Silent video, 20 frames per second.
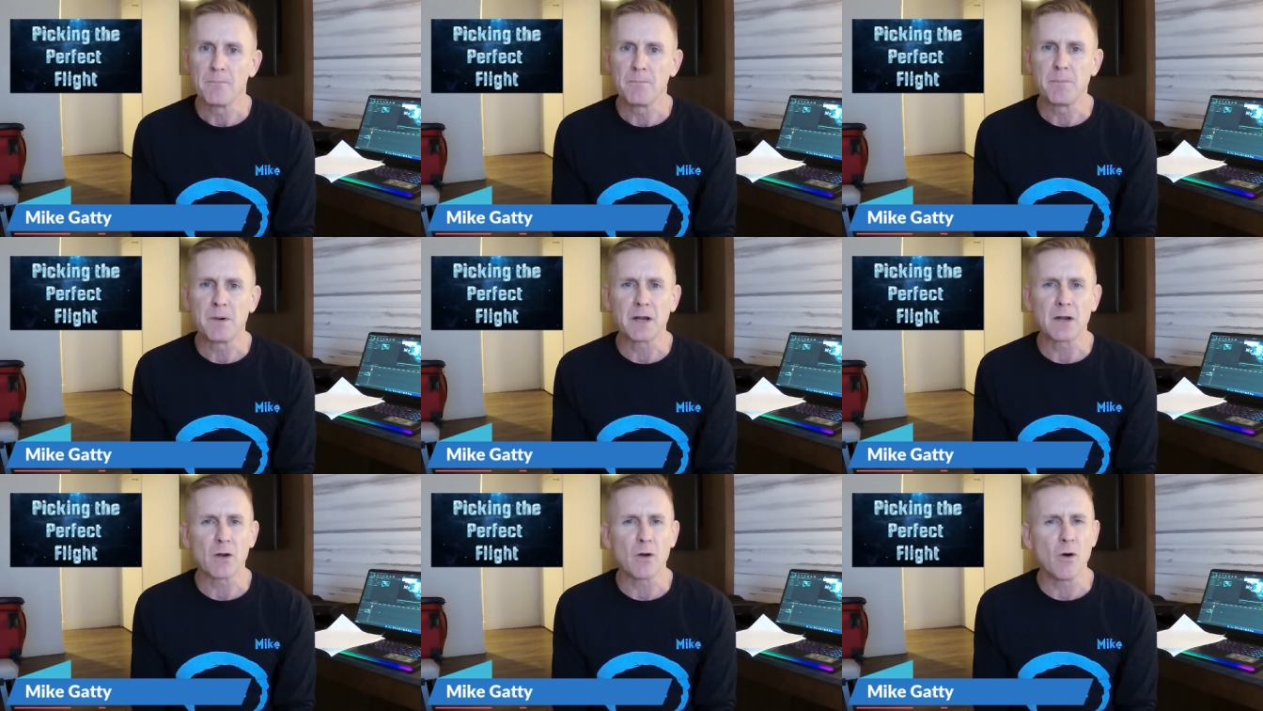
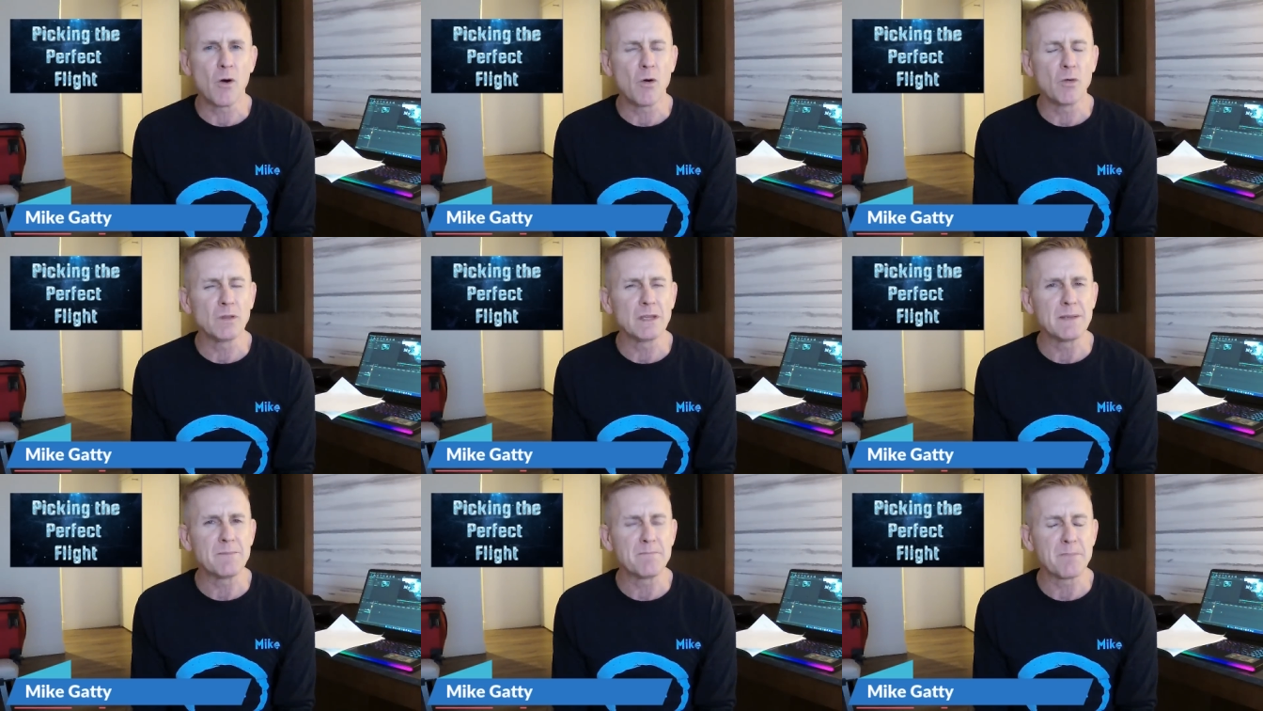but
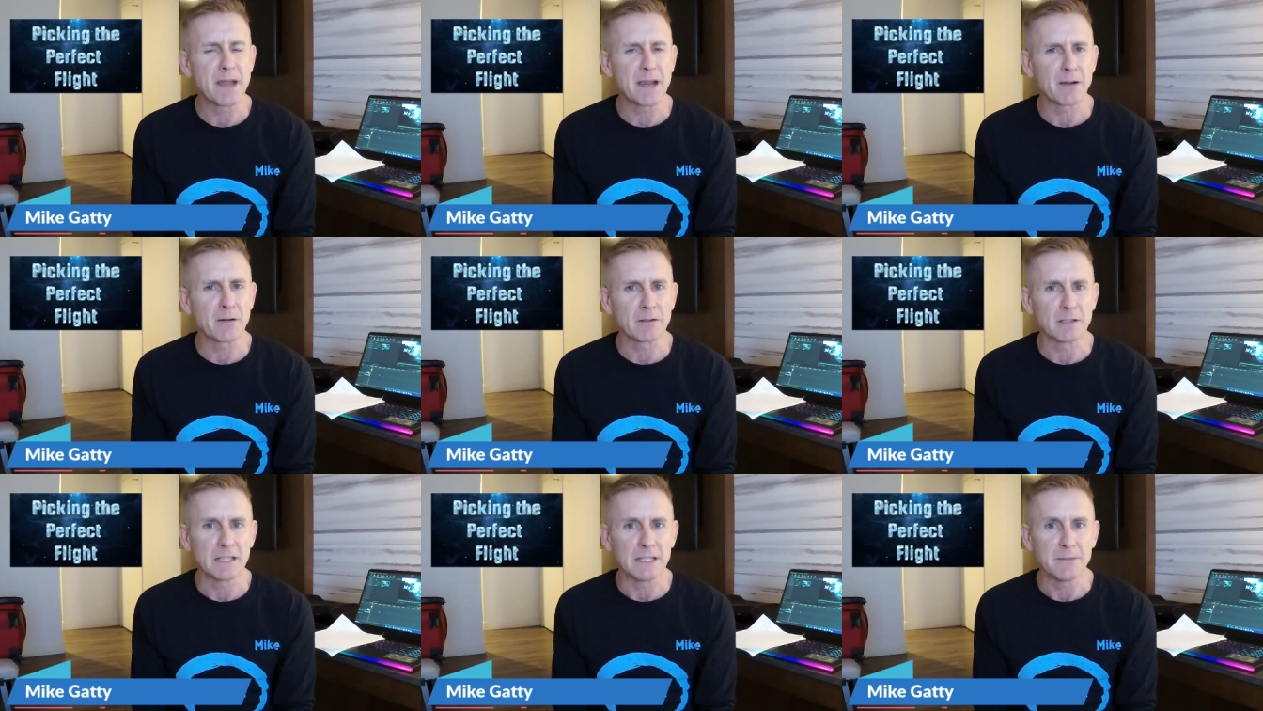only
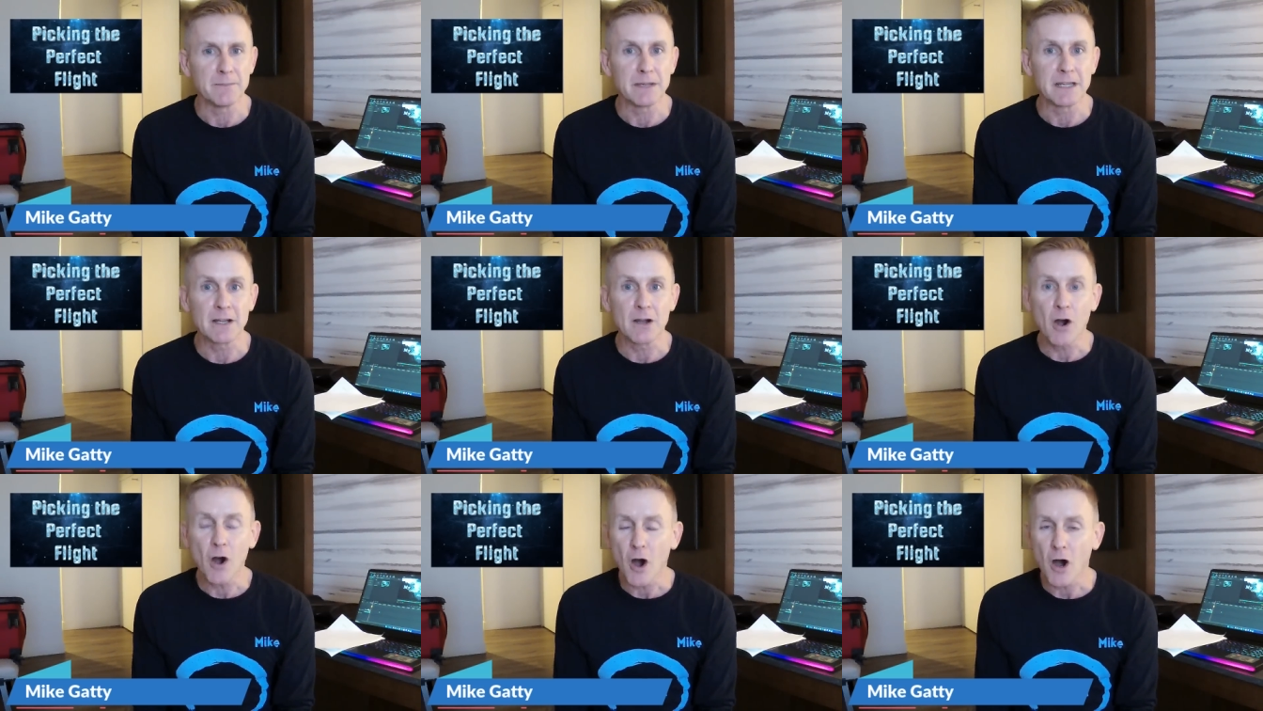barely,
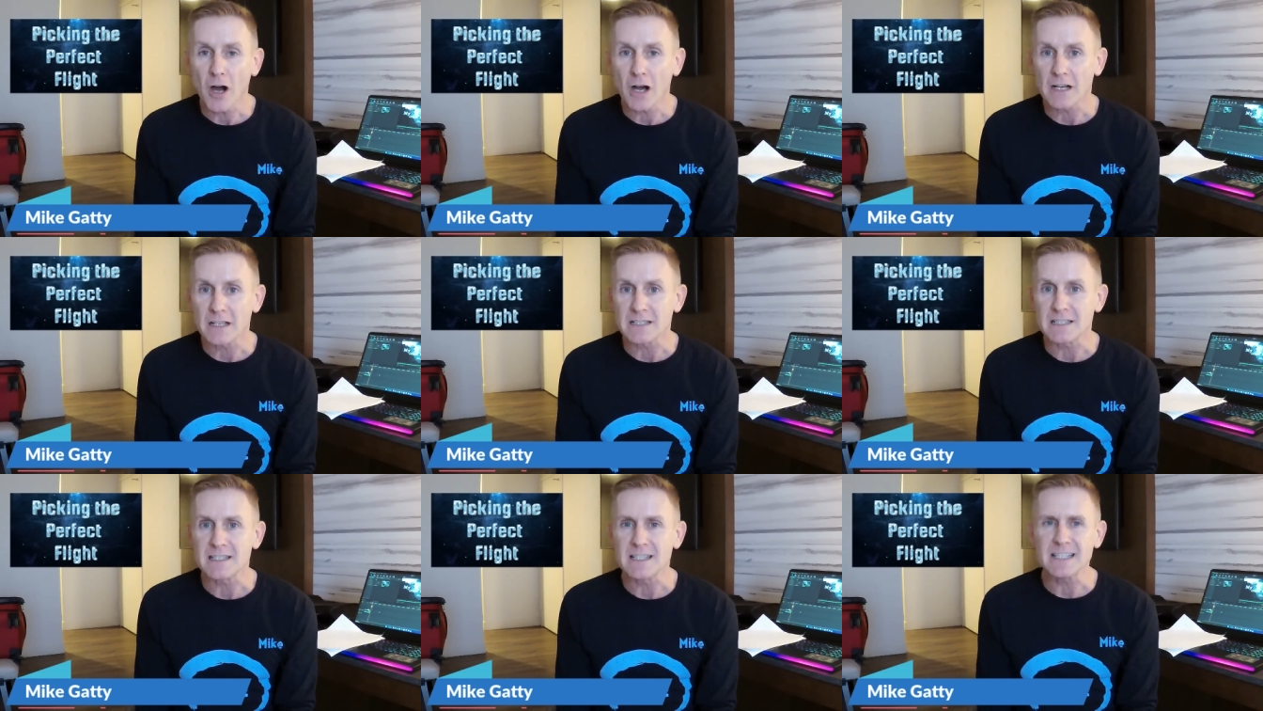
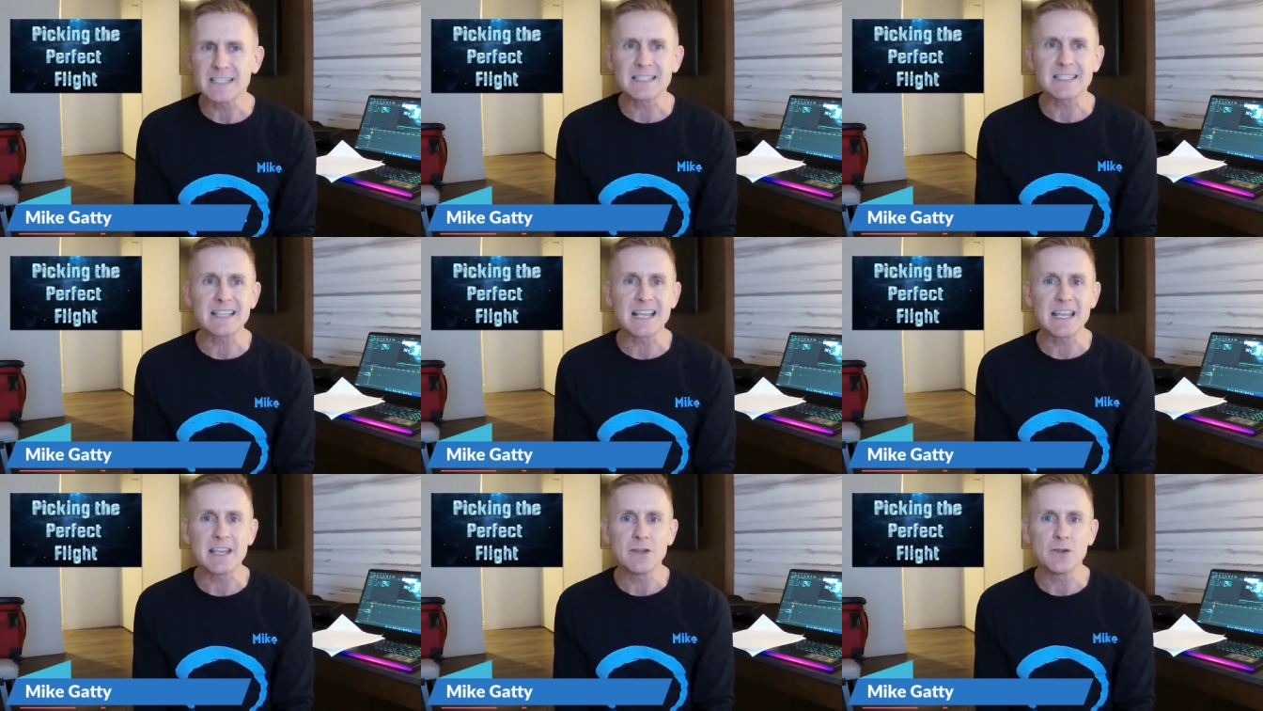because let's
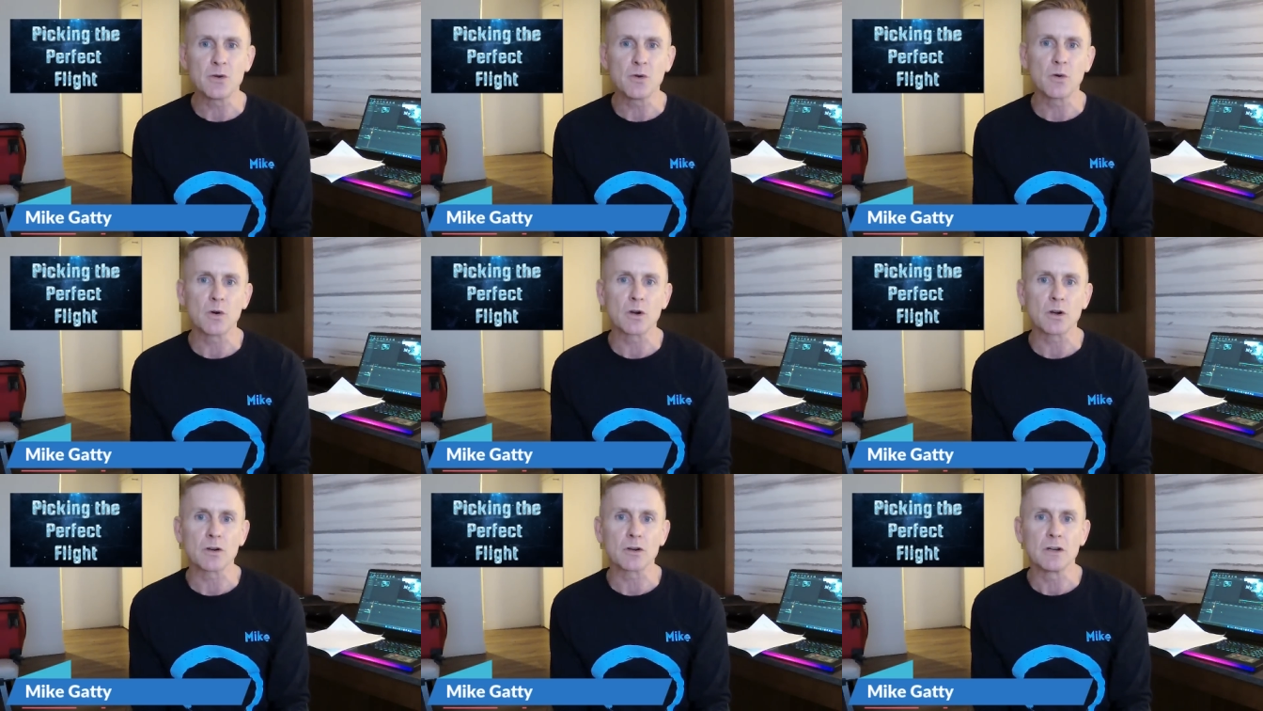say
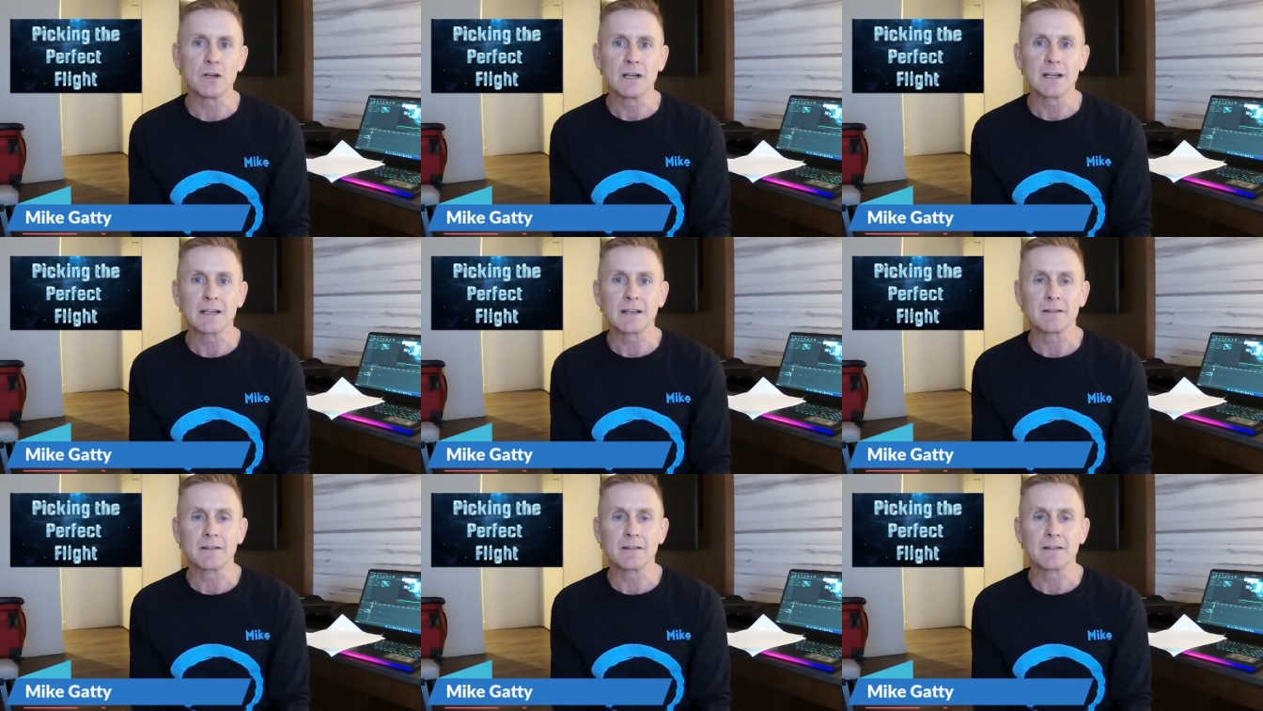you're